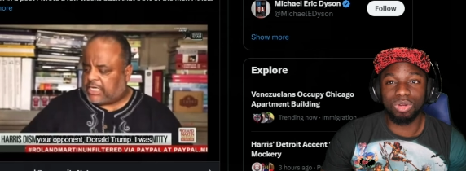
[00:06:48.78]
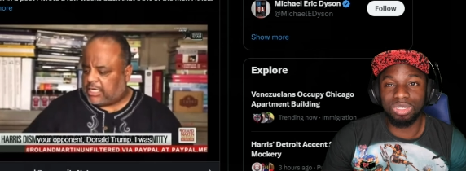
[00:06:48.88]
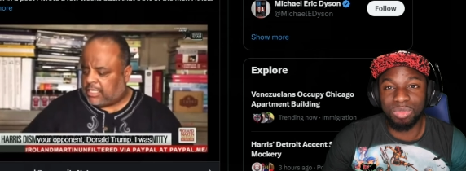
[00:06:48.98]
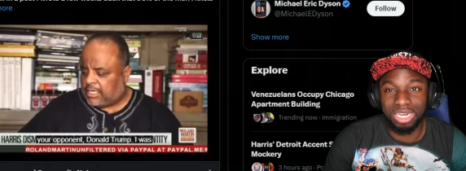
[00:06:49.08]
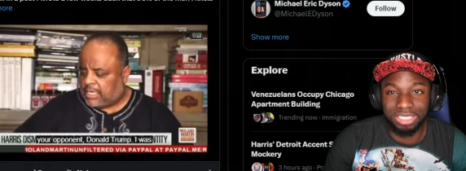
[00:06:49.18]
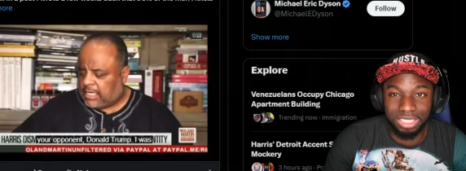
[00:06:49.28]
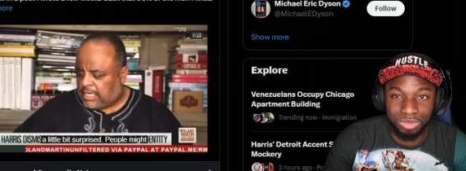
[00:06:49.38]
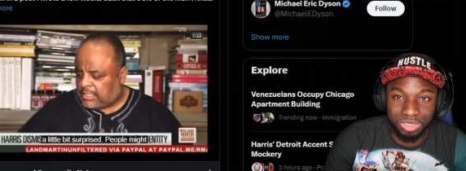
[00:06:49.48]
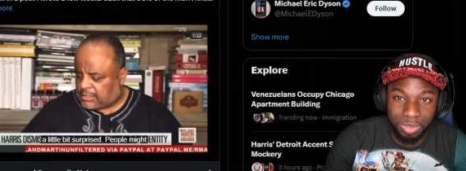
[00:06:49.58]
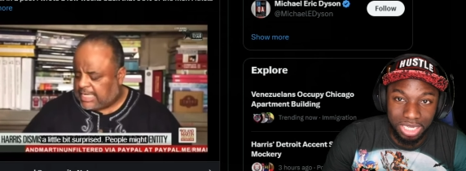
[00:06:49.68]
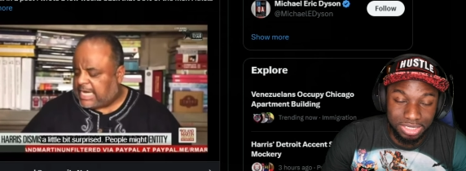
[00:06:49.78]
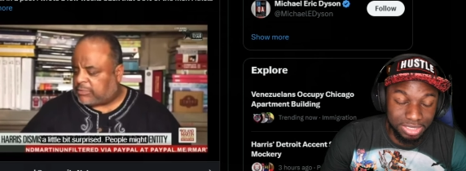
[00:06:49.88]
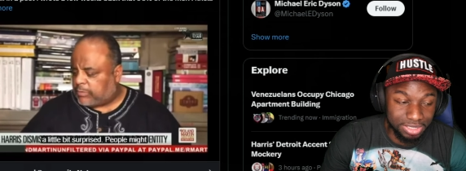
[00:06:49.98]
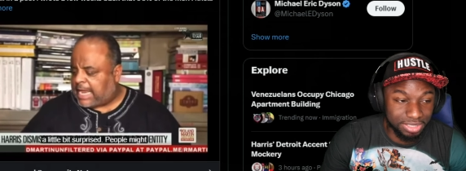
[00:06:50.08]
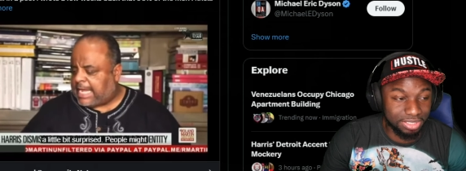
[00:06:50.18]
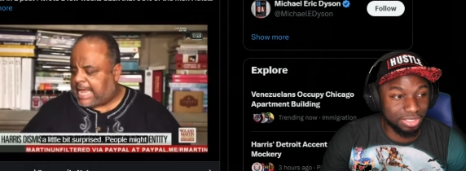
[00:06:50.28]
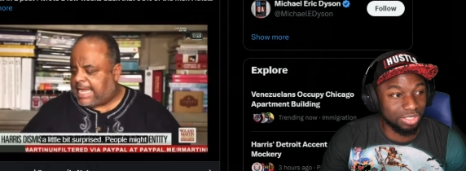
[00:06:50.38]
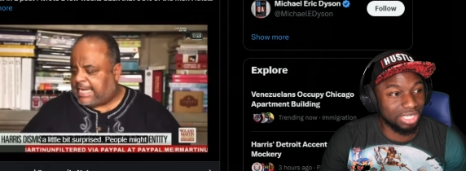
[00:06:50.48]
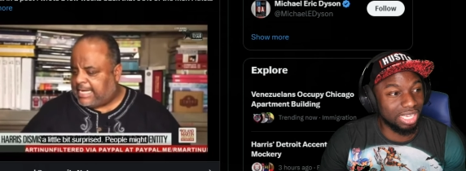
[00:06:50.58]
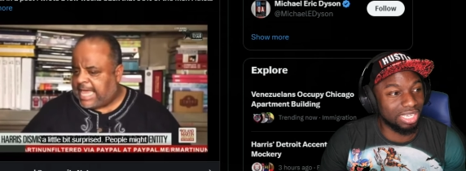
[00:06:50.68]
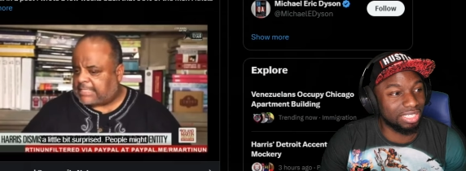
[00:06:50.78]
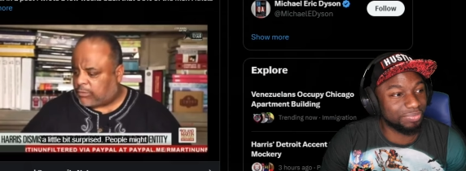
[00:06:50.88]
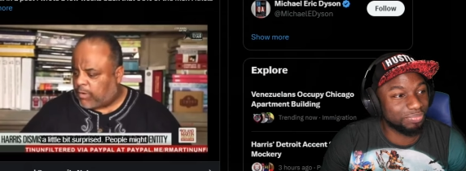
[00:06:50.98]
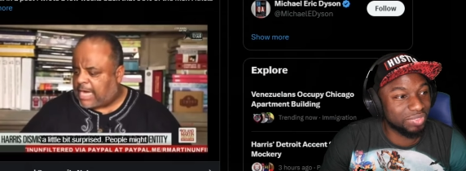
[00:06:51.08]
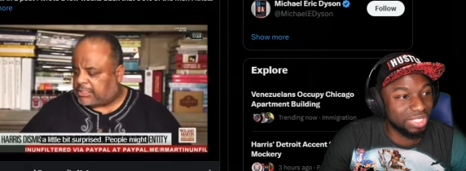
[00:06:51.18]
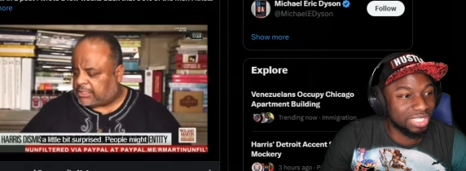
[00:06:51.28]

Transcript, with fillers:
Speaker 1: Roland Martin did respond to this, okay?